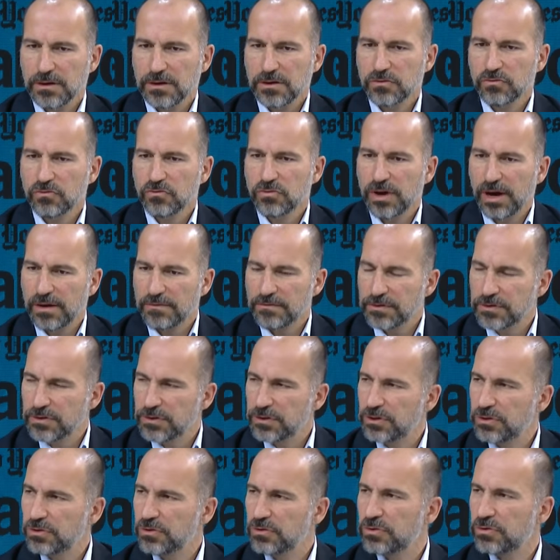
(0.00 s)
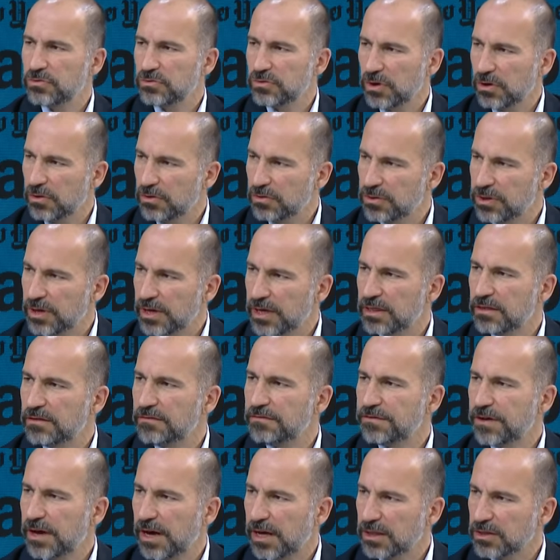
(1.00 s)
revenue growth and the
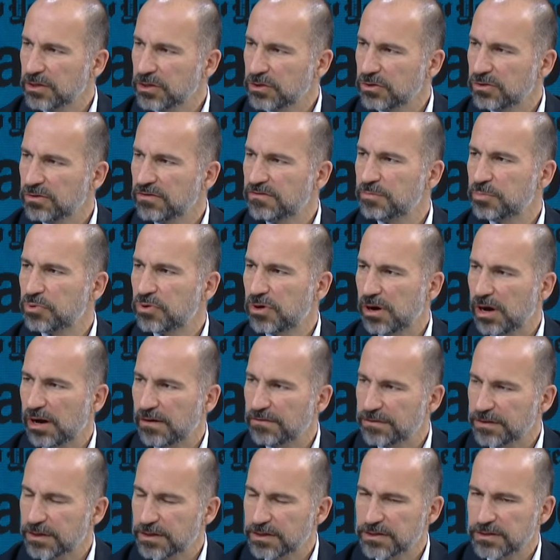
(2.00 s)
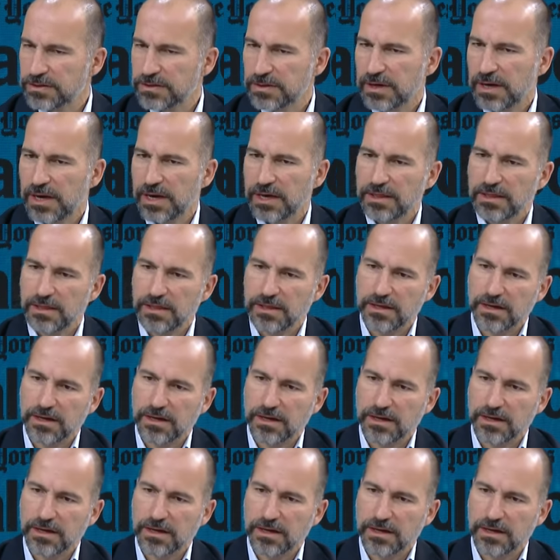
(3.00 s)
value of profits and